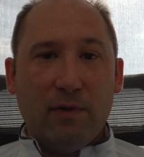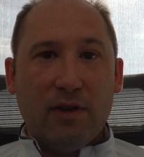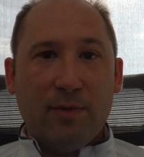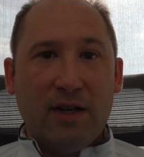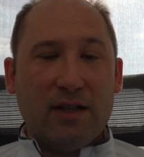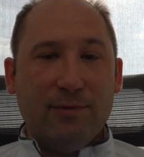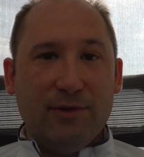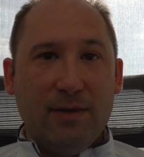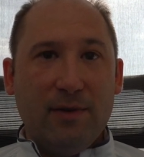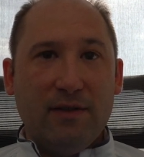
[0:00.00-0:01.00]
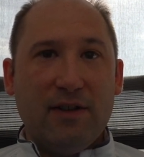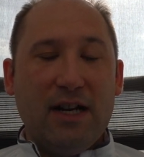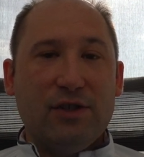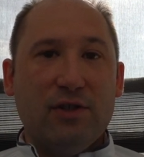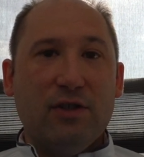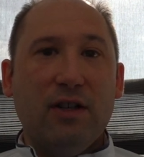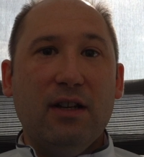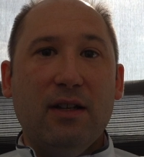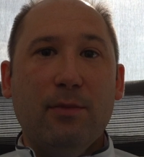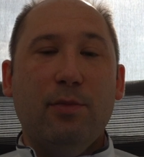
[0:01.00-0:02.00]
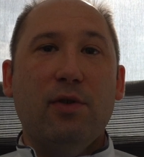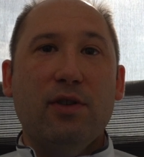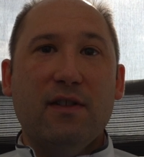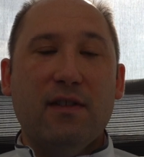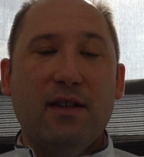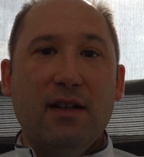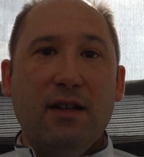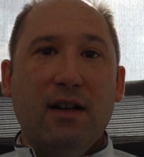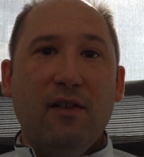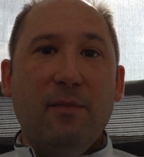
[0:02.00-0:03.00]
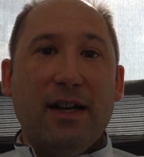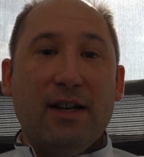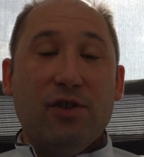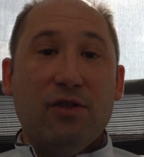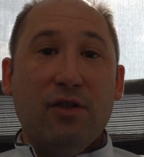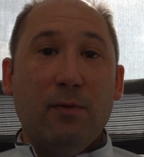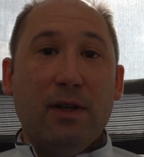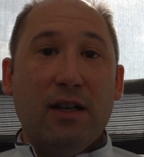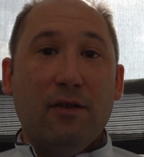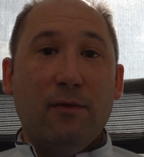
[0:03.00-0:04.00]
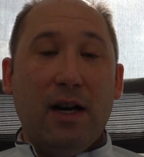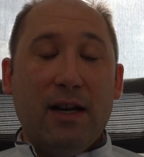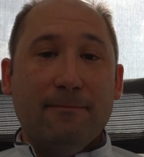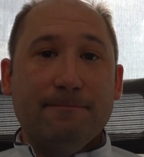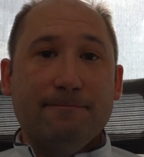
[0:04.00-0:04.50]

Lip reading: with the proximal tibia fracture and the importance of making sure that we get it right.